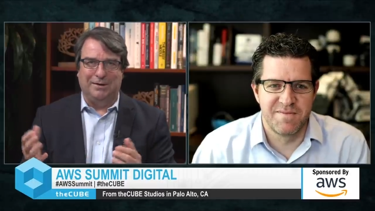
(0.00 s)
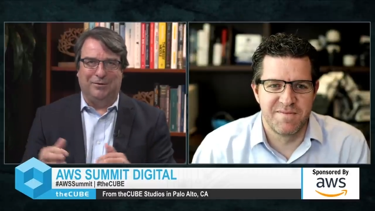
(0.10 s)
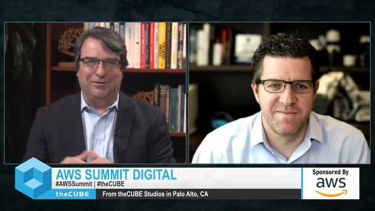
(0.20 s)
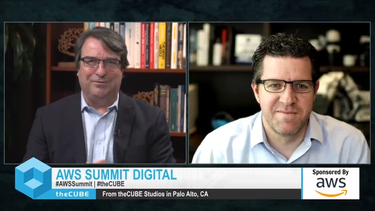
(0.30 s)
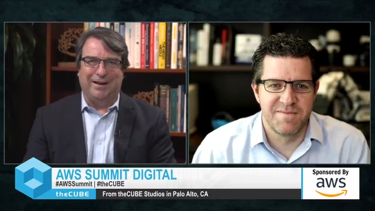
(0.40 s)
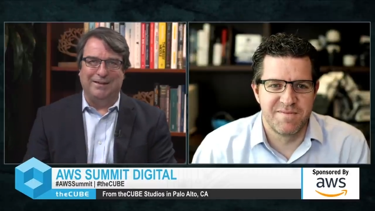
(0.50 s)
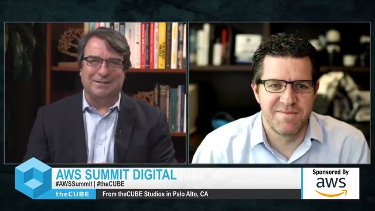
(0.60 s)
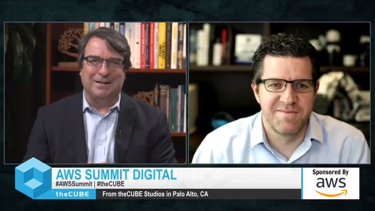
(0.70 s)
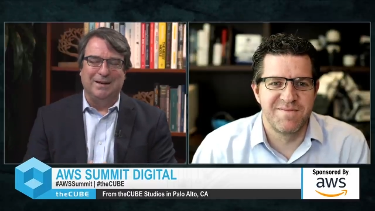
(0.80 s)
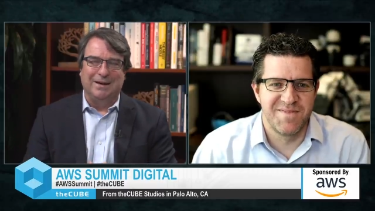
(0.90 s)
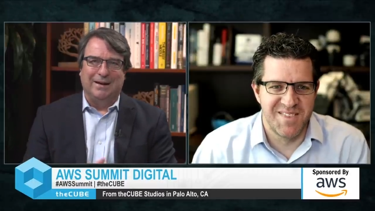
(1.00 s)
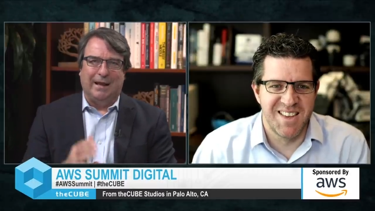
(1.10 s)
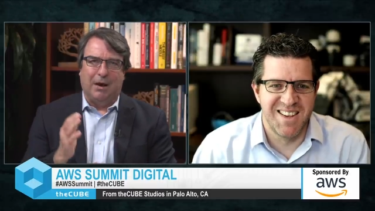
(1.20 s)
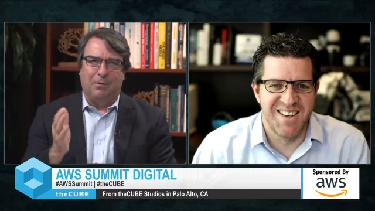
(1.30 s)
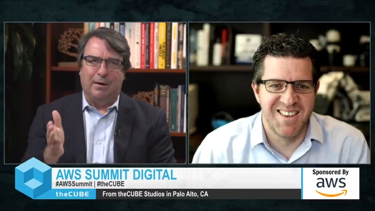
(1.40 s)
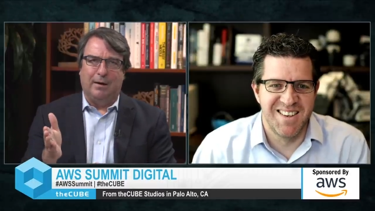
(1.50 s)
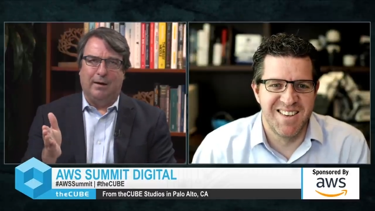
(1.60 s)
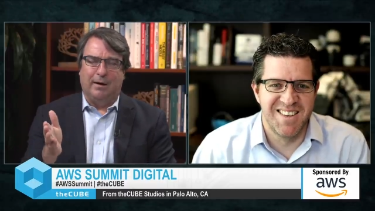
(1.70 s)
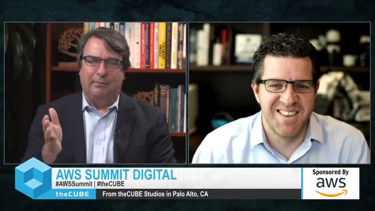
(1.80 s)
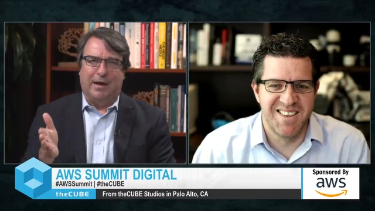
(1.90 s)
Speaker 1: of events. And I want to
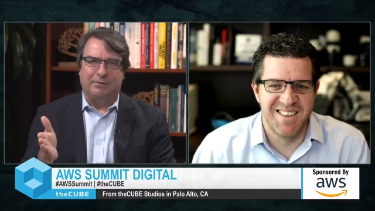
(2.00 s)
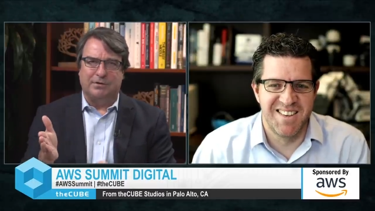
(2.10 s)
uh, have a